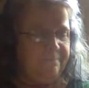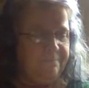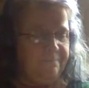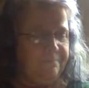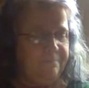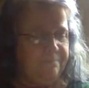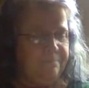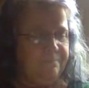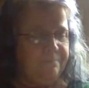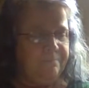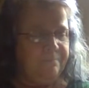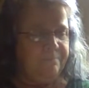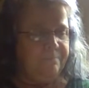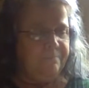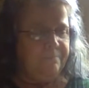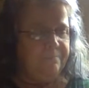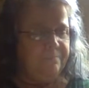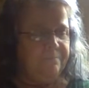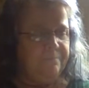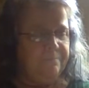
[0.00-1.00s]

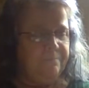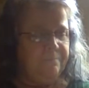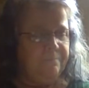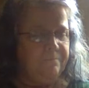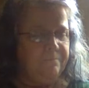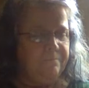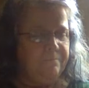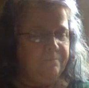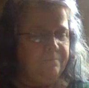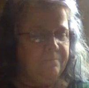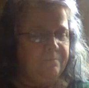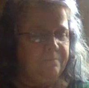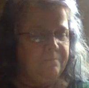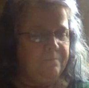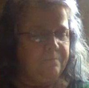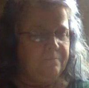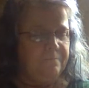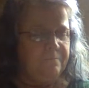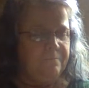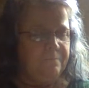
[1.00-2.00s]

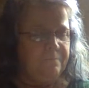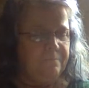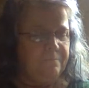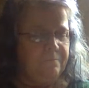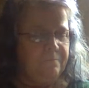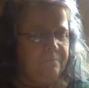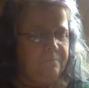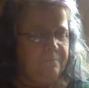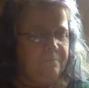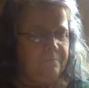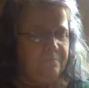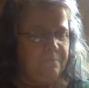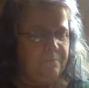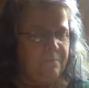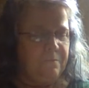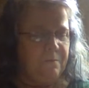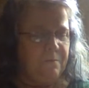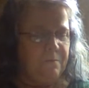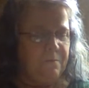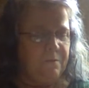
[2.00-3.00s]

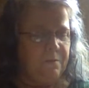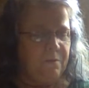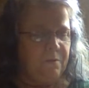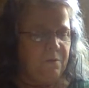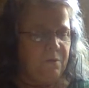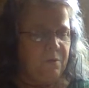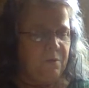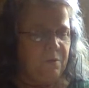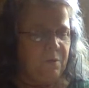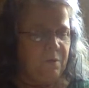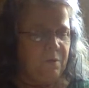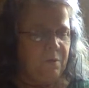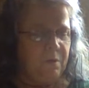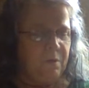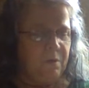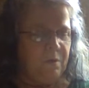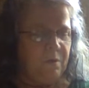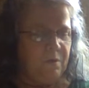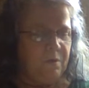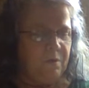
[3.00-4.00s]

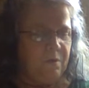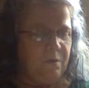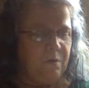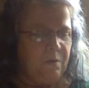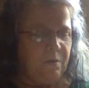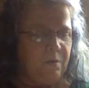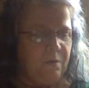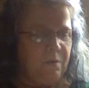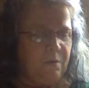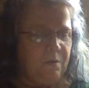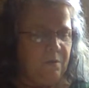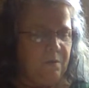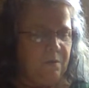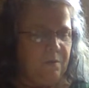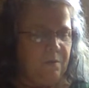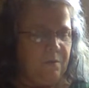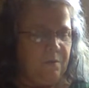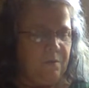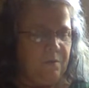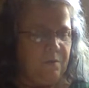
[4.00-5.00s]

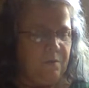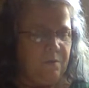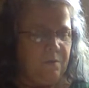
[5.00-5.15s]
[no speech]